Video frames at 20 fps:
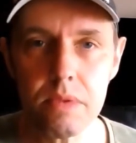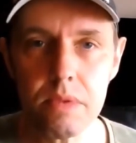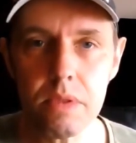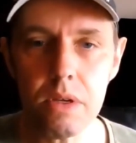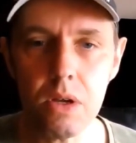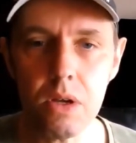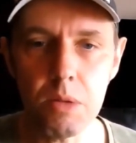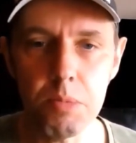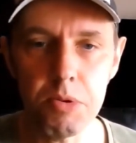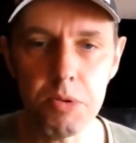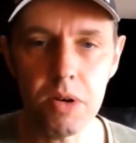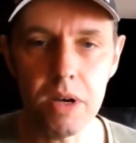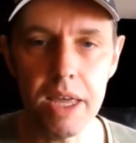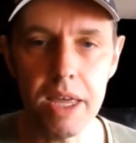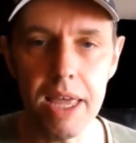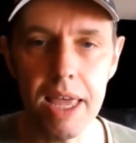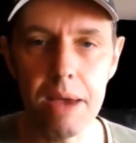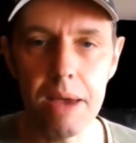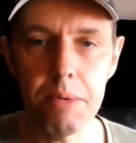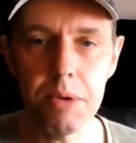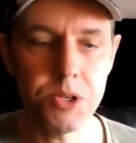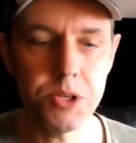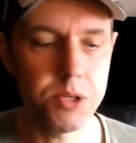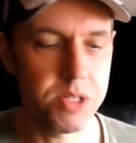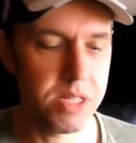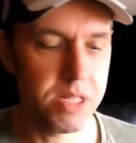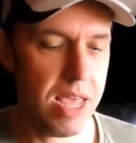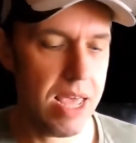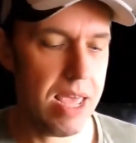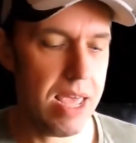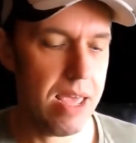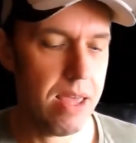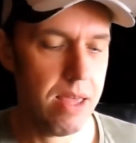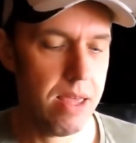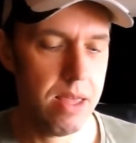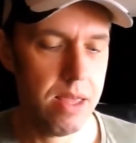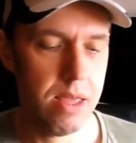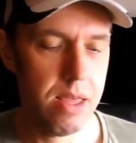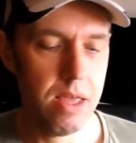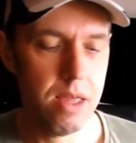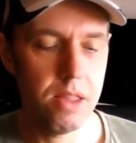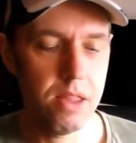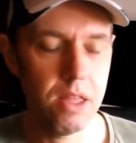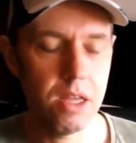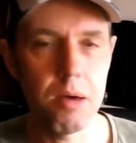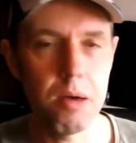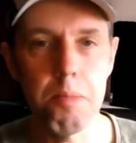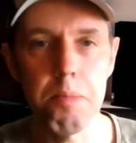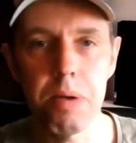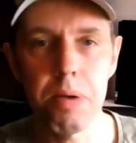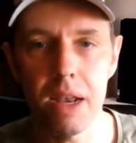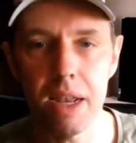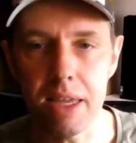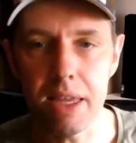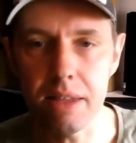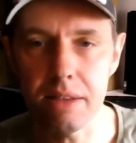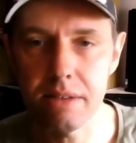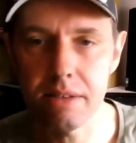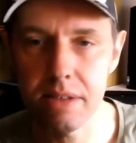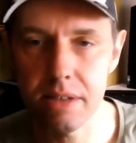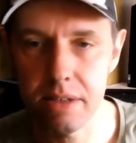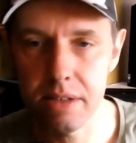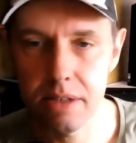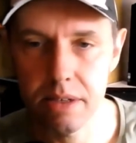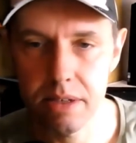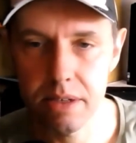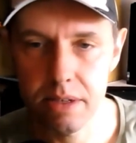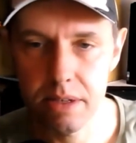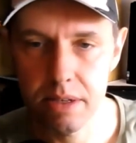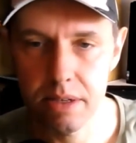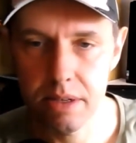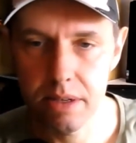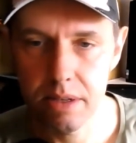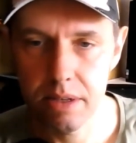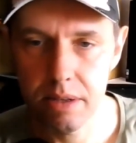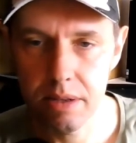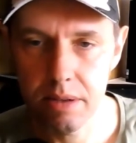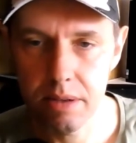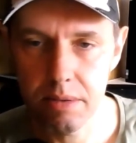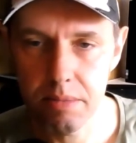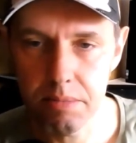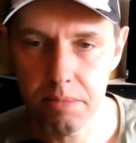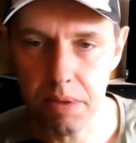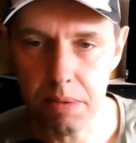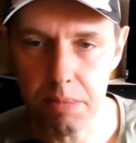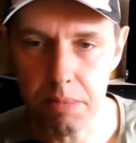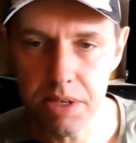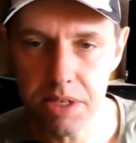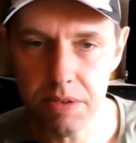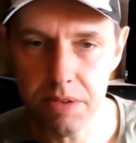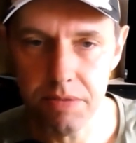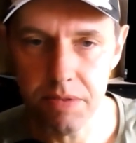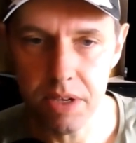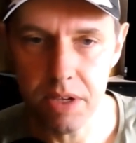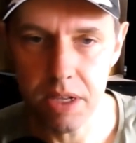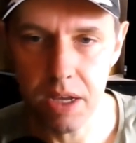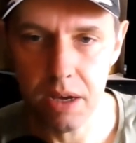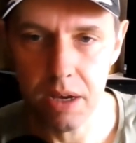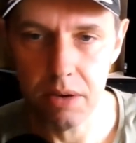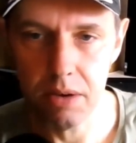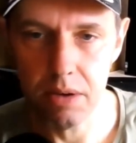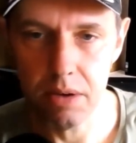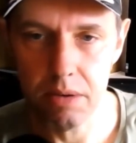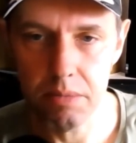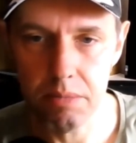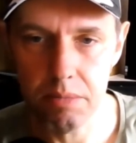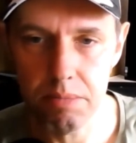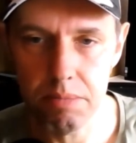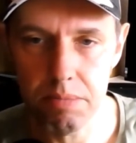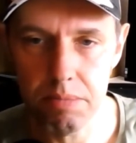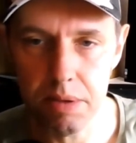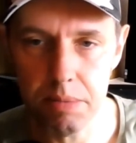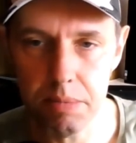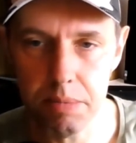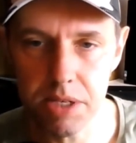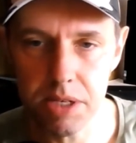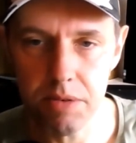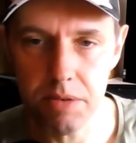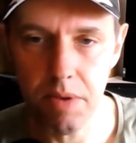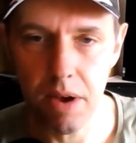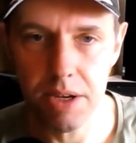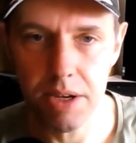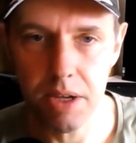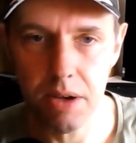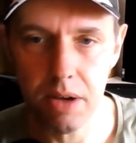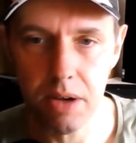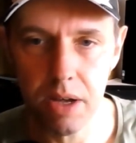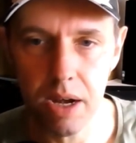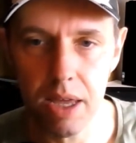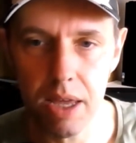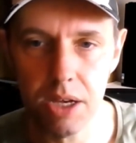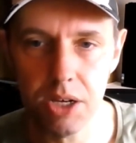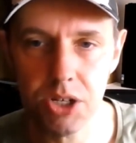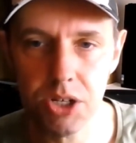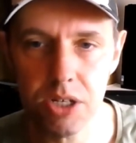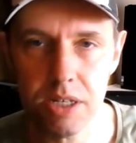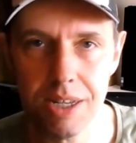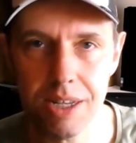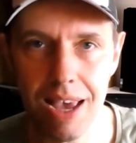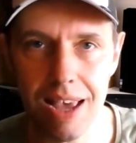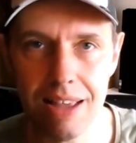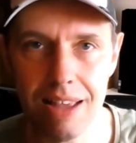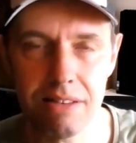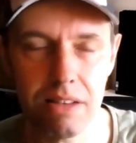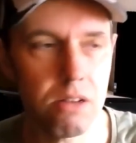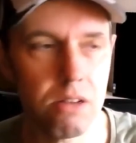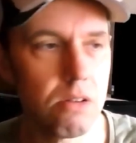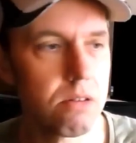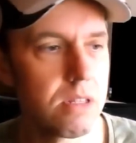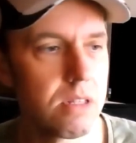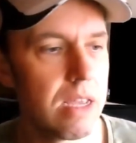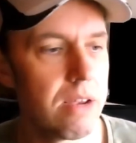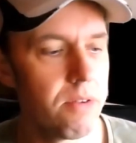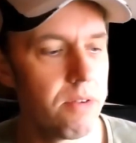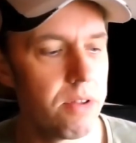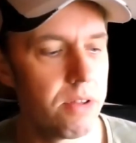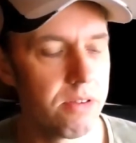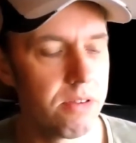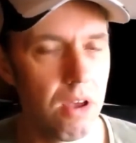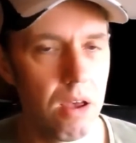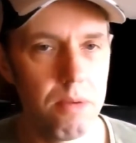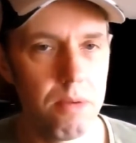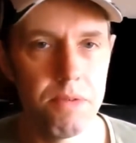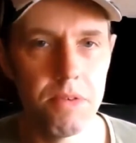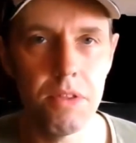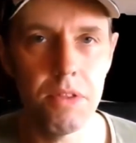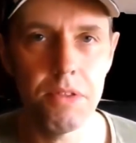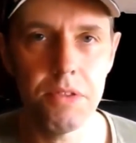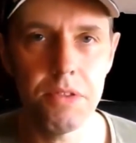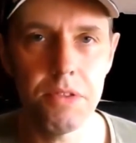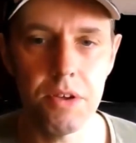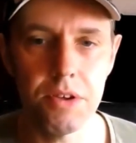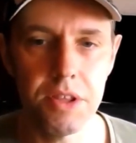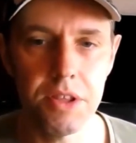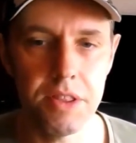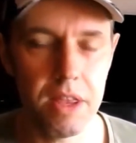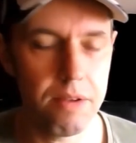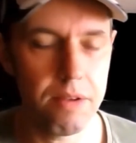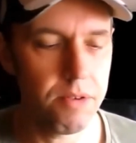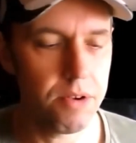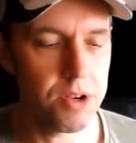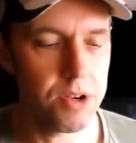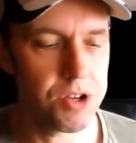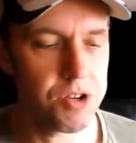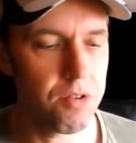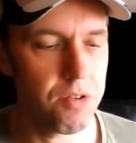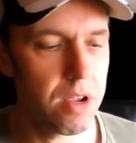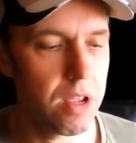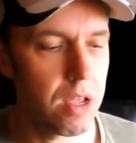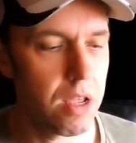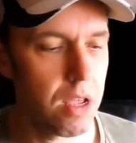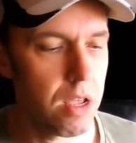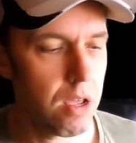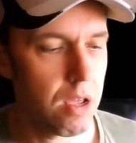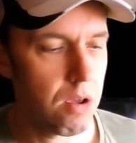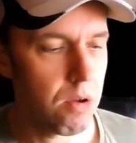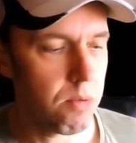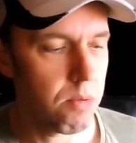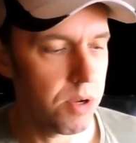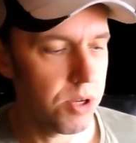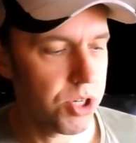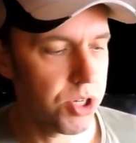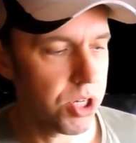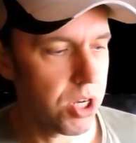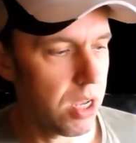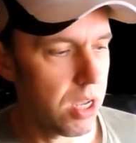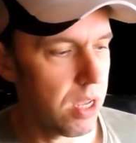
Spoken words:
booklet here, which was the complete BBC Video and BBC Radio collection catalogue there at the time for the 30th anniversary, which